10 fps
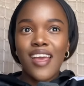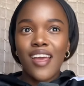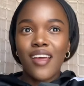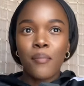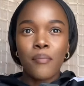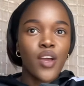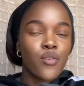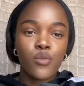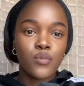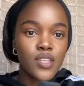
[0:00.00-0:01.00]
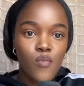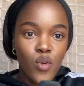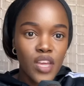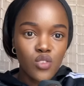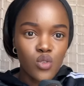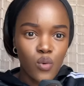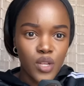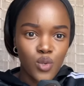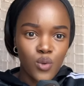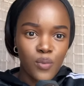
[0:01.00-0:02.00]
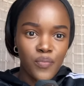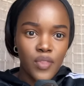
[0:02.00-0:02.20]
in a back room somewhere in Soweto.